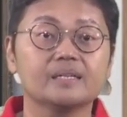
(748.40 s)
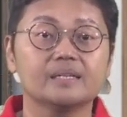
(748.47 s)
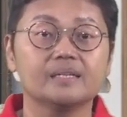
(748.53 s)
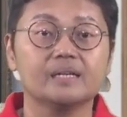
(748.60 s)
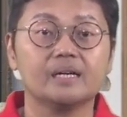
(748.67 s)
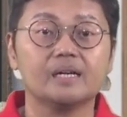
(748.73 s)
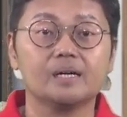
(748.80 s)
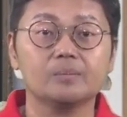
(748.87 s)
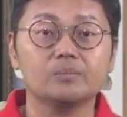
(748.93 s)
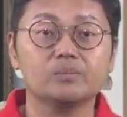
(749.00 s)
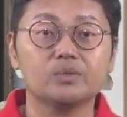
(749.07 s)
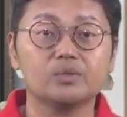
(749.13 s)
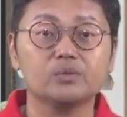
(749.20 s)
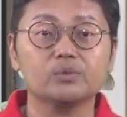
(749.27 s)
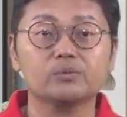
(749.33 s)

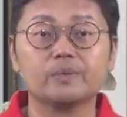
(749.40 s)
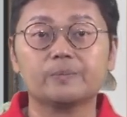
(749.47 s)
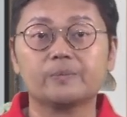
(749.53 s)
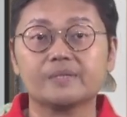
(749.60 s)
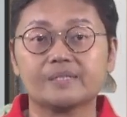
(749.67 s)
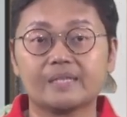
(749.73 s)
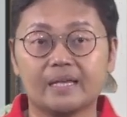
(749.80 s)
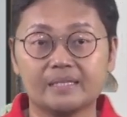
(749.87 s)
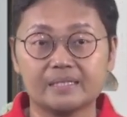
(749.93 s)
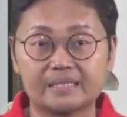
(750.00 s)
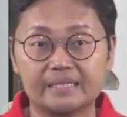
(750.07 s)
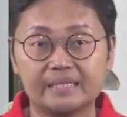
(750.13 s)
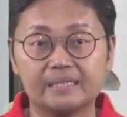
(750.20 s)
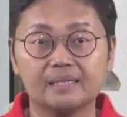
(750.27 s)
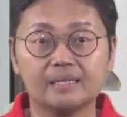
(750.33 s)
We do represent
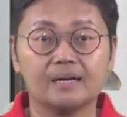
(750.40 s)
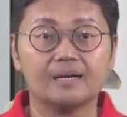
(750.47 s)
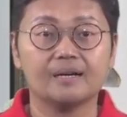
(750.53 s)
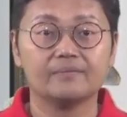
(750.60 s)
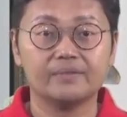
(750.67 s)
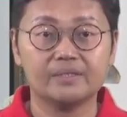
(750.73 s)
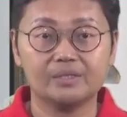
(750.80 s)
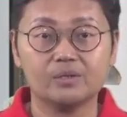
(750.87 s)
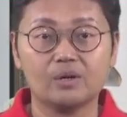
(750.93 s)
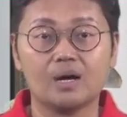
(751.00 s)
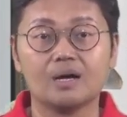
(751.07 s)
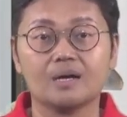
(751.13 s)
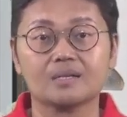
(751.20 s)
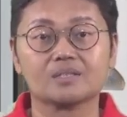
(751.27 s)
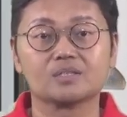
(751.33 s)
Skilla, Video
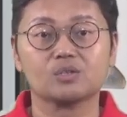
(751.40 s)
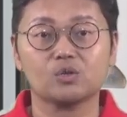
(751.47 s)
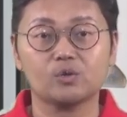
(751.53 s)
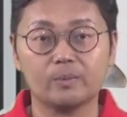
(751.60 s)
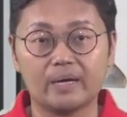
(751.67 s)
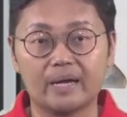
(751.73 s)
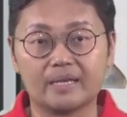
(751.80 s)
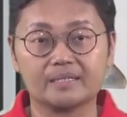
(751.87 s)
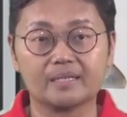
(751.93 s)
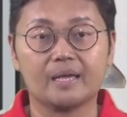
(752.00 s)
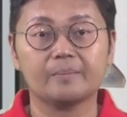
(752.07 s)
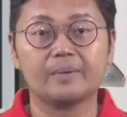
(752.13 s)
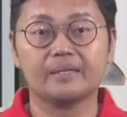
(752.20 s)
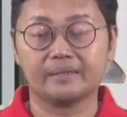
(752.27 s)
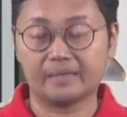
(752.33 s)
Arts, Global
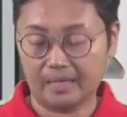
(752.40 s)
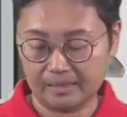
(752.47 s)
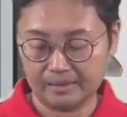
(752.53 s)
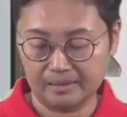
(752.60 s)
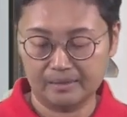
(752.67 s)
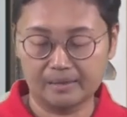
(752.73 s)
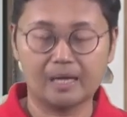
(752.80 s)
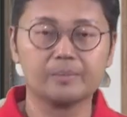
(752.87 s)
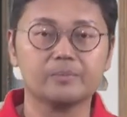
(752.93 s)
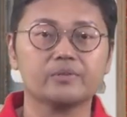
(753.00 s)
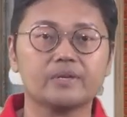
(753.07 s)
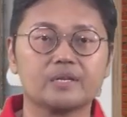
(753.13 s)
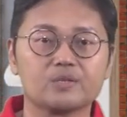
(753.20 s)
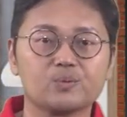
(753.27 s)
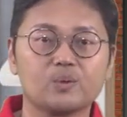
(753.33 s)
Exam, and Talent Library
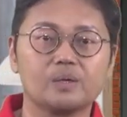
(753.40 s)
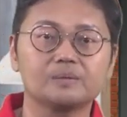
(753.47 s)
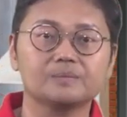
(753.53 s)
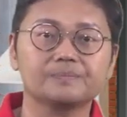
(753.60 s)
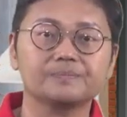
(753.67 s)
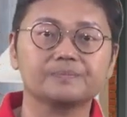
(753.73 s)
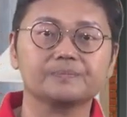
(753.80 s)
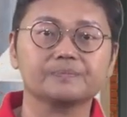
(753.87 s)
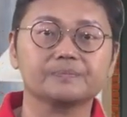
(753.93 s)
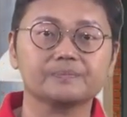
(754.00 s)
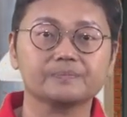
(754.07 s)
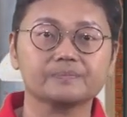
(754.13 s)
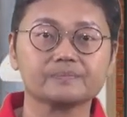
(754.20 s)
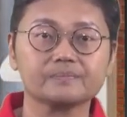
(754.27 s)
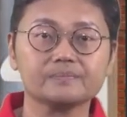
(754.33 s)
as well.
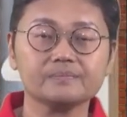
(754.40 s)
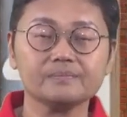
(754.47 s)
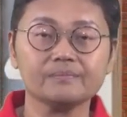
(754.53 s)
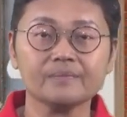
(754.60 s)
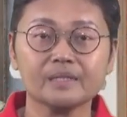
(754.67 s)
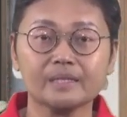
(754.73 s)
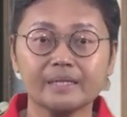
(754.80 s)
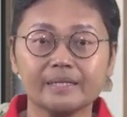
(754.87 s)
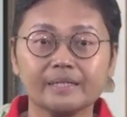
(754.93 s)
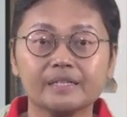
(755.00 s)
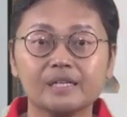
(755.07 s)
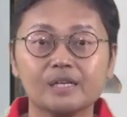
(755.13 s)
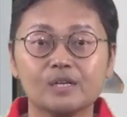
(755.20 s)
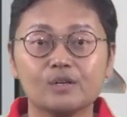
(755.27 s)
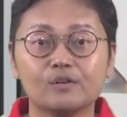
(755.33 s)
Okay,
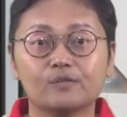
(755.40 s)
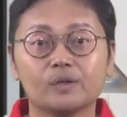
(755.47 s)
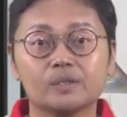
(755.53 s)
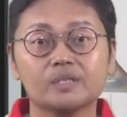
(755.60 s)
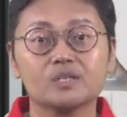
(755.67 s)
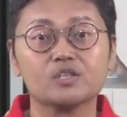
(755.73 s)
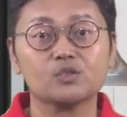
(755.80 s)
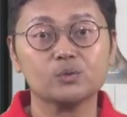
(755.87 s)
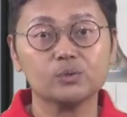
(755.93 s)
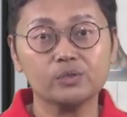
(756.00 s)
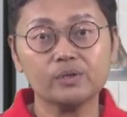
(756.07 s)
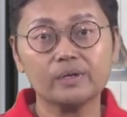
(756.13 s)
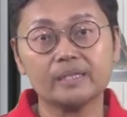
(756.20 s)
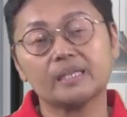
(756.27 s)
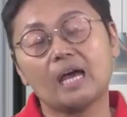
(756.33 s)
for the
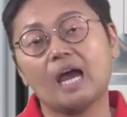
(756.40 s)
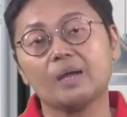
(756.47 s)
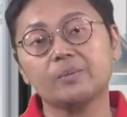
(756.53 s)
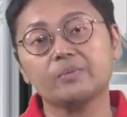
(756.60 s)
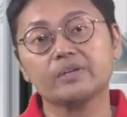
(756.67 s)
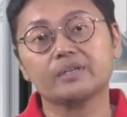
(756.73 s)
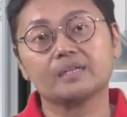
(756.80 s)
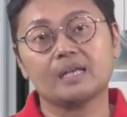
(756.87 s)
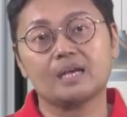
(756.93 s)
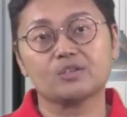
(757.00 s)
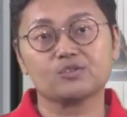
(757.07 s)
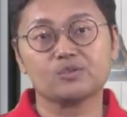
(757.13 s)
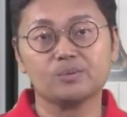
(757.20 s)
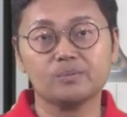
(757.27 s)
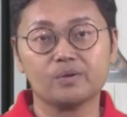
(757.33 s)
studio and hybrid
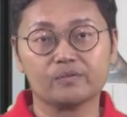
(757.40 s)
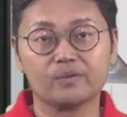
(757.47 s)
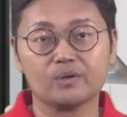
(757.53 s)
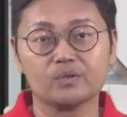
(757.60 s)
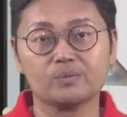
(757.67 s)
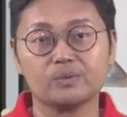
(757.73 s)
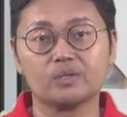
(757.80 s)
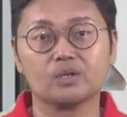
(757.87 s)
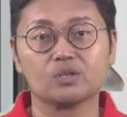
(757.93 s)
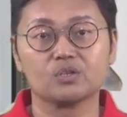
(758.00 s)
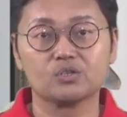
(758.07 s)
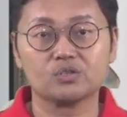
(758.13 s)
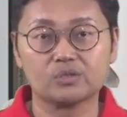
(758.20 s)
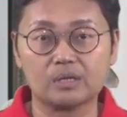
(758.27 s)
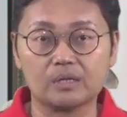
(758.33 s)
classroom, of course, we got
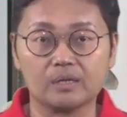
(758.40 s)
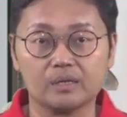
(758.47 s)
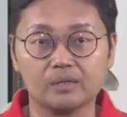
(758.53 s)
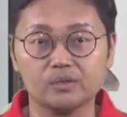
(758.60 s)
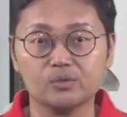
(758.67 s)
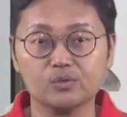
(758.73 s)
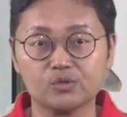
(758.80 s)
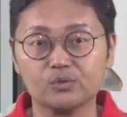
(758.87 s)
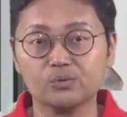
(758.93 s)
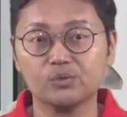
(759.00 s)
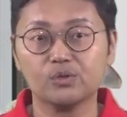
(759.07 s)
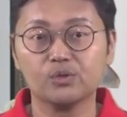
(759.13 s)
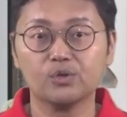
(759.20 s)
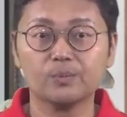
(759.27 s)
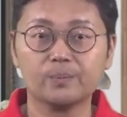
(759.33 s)

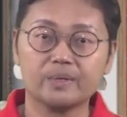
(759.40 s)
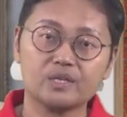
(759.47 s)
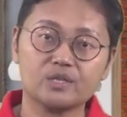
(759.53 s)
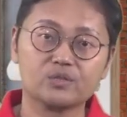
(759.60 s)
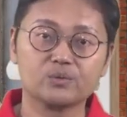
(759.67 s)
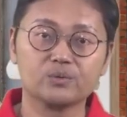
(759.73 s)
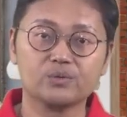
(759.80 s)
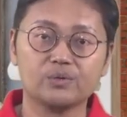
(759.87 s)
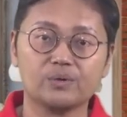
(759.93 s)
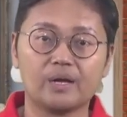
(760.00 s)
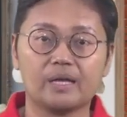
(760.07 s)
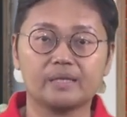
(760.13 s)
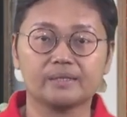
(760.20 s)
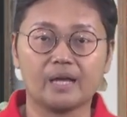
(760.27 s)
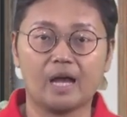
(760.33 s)
UStudio, PStudio,
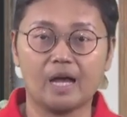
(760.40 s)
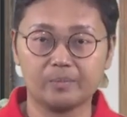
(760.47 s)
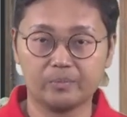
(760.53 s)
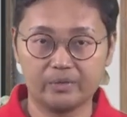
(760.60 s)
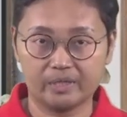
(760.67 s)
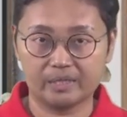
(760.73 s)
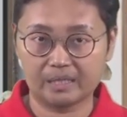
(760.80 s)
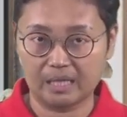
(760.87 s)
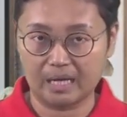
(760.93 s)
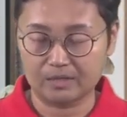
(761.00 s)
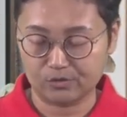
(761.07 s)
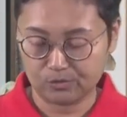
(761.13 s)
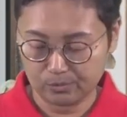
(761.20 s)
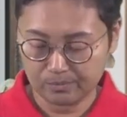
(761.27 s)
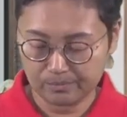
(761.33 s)
and hybrid
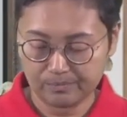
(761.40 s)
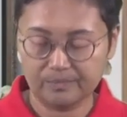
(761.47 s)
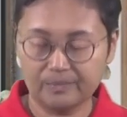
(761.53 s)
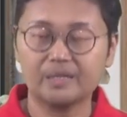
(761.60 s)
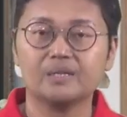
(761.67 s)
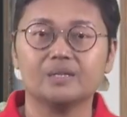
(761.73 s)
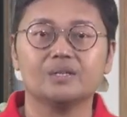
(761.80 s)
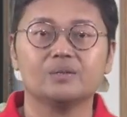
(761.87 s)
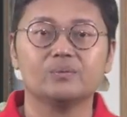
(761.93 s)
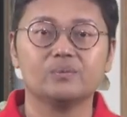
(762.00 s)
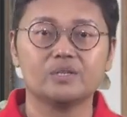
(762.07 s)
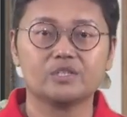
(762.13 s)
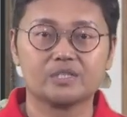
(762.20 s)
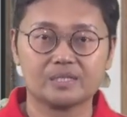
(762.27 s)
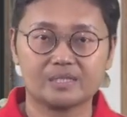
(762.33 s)
classroom,
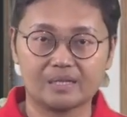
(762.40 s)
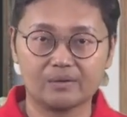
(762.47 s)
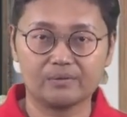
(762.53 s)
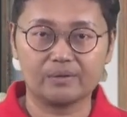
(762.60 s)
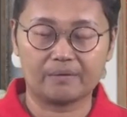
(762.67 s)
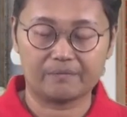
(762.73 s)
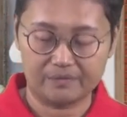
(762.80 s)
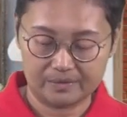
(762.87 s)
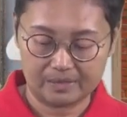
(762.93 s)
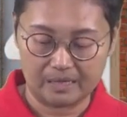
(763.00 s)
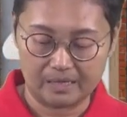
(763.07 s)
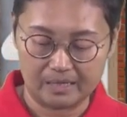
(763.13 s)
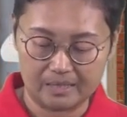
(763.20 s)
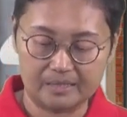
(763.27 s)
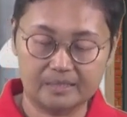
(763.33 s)
which just now we
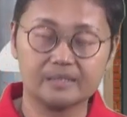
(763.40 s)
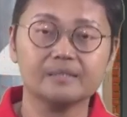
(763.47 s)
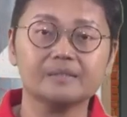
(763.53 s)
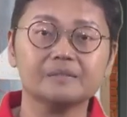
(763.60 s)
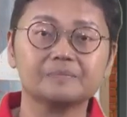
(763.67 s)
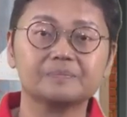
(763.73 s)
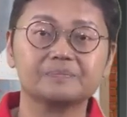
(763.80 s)
have seen.